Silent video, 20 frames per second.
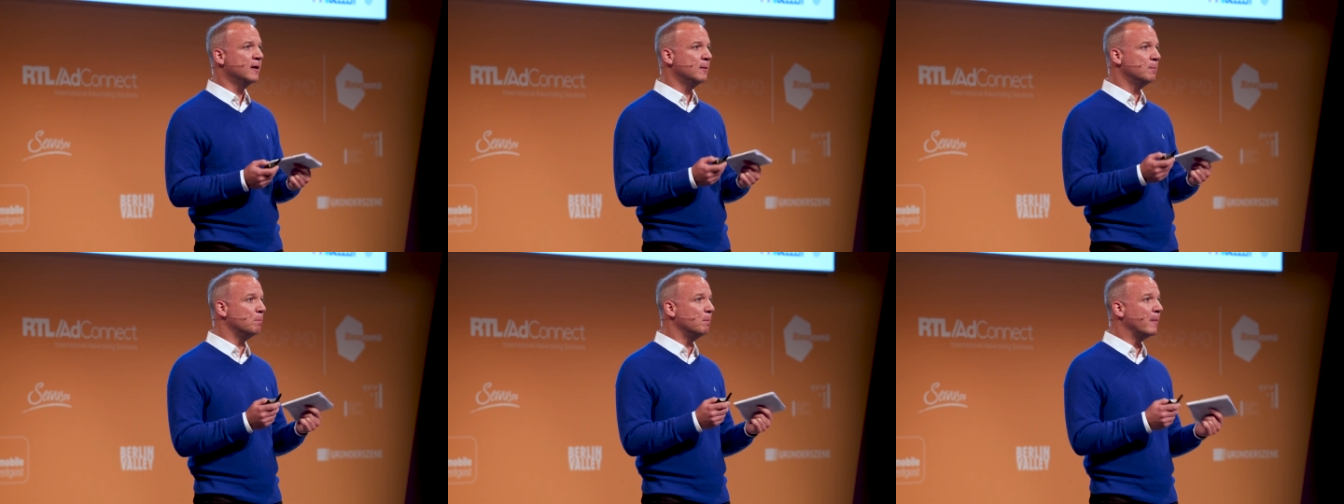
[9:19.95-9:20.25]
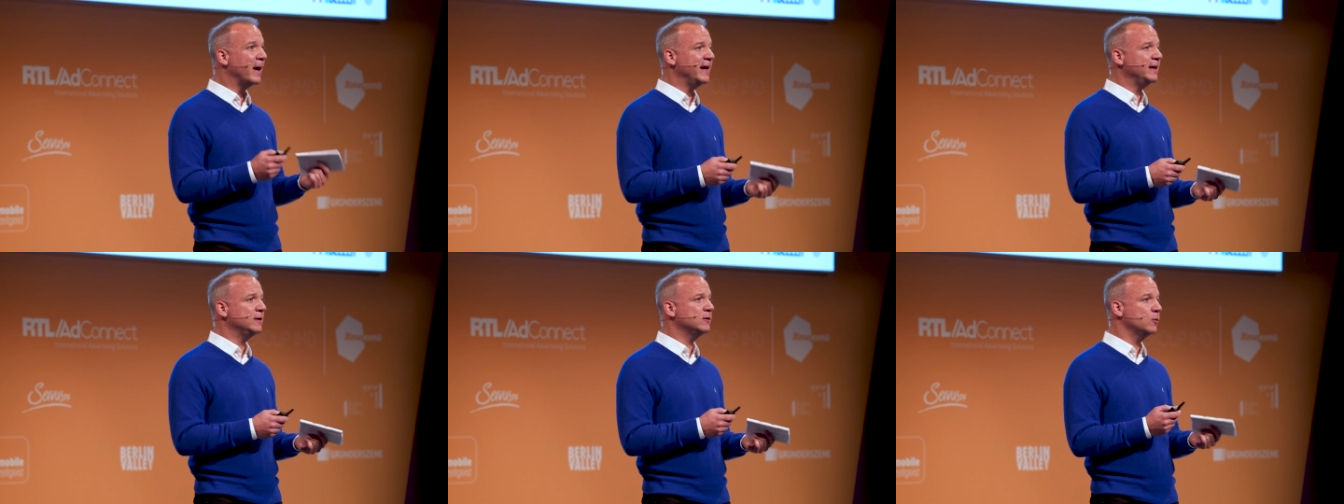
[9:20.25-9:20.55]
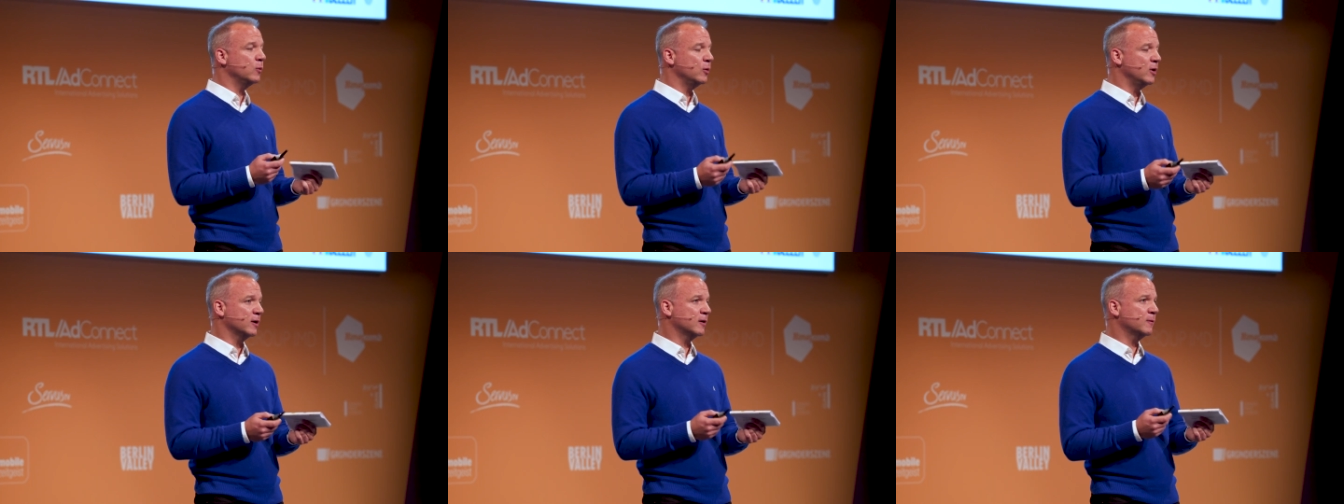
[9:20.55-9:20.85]

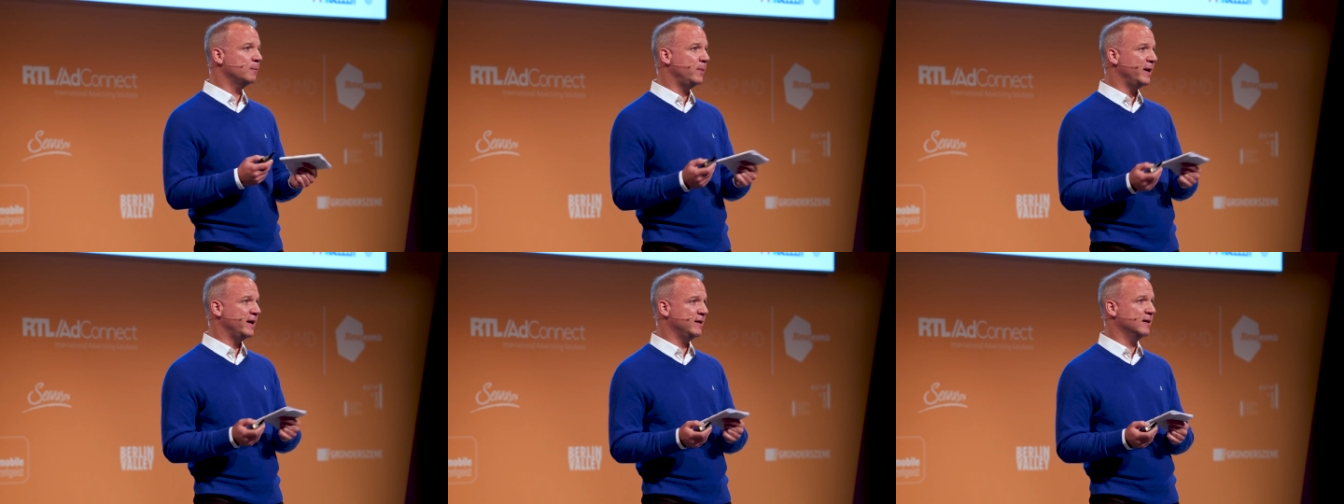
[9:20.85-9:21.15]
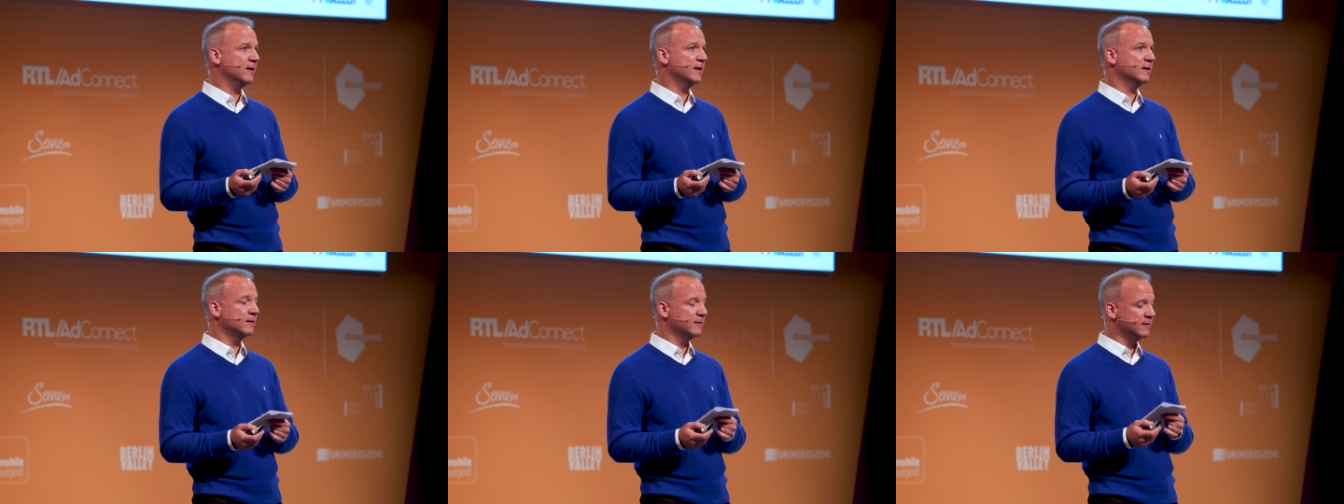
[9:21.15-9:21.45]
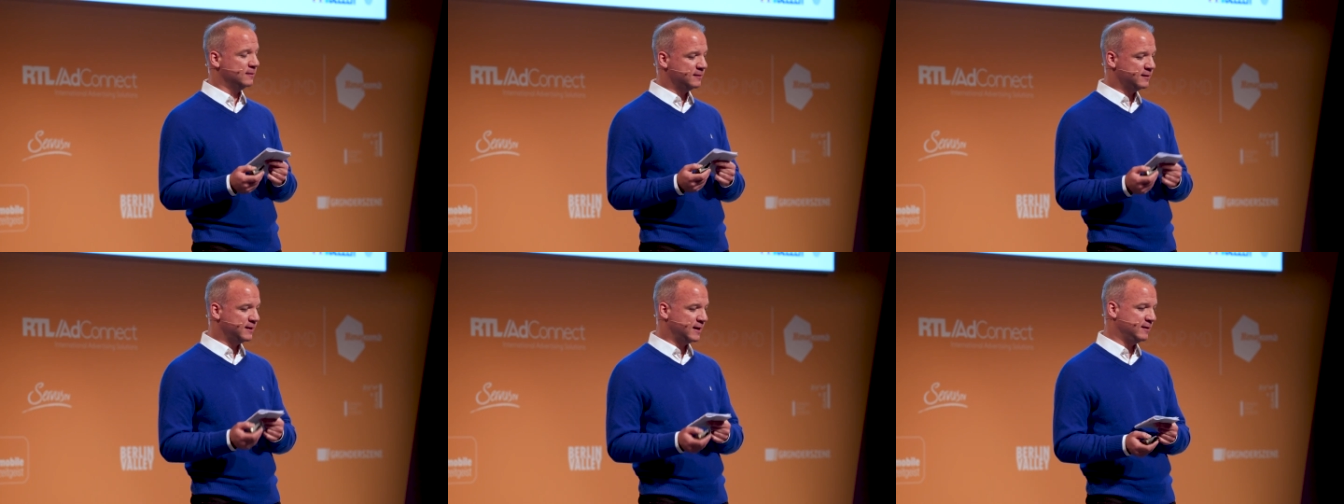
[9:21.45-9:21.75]
might work better
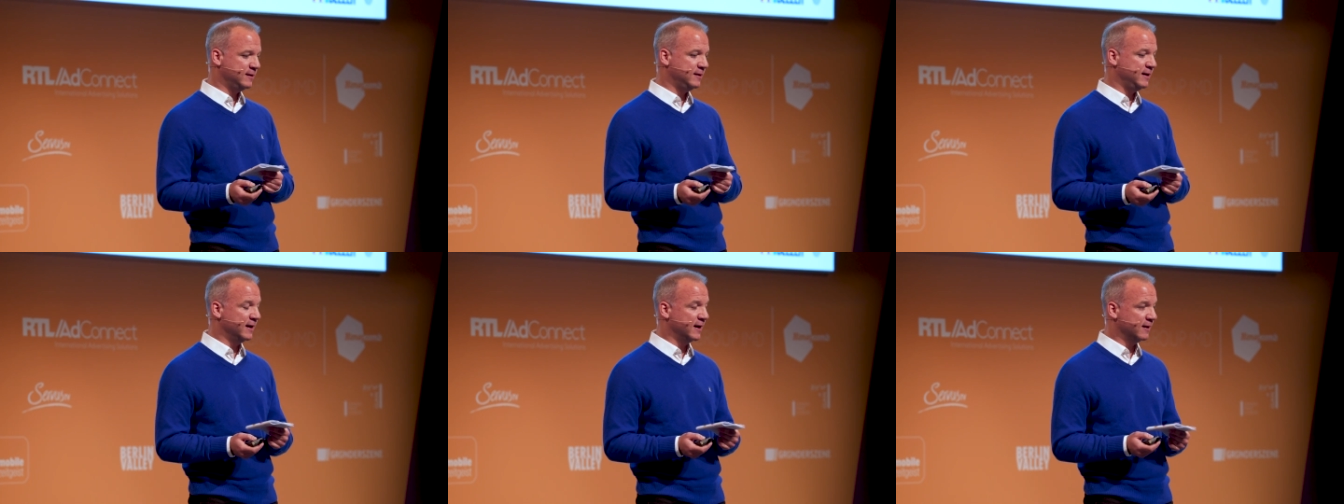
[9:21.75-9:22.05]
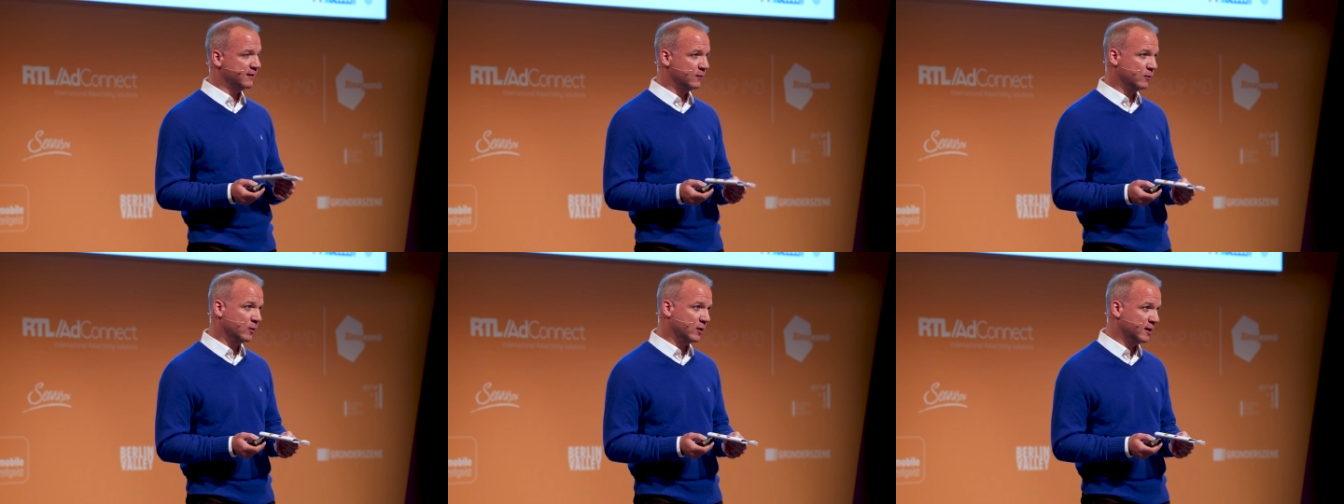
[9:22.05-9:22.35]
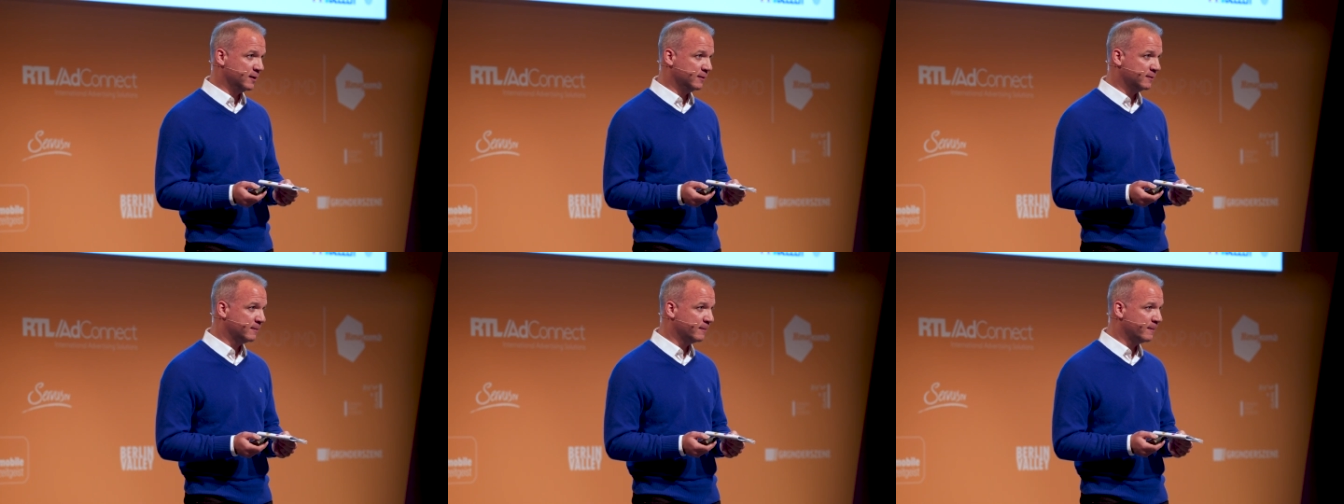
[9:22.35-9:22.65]
than the other
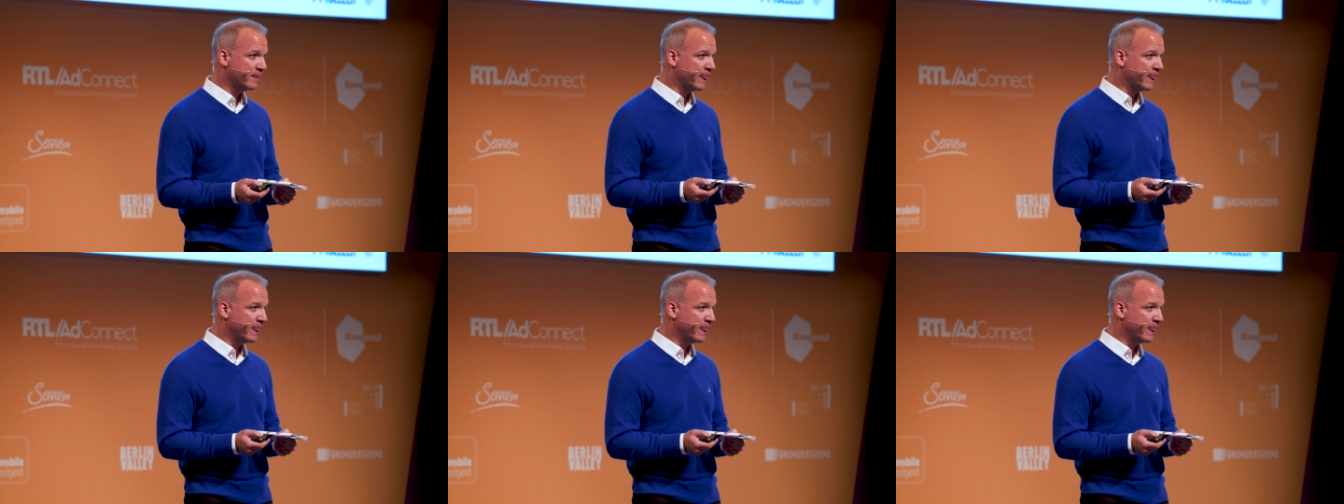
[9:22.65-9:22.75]
one.